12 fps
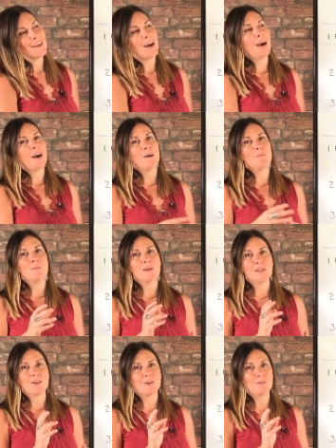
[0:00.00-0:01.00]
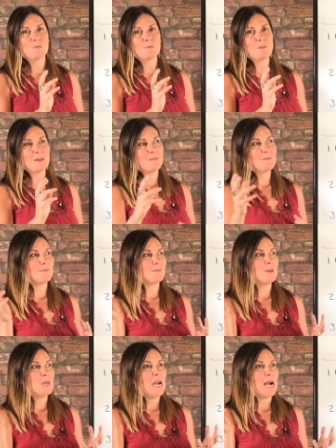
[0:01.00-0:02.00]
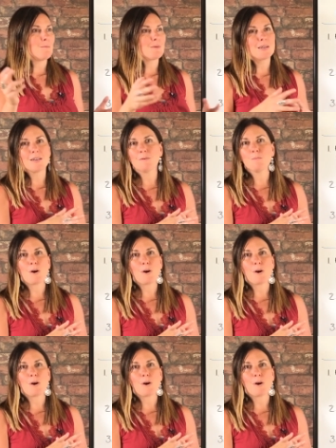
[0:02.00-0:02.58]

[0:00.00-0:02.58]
Um, you know, they've I'm going to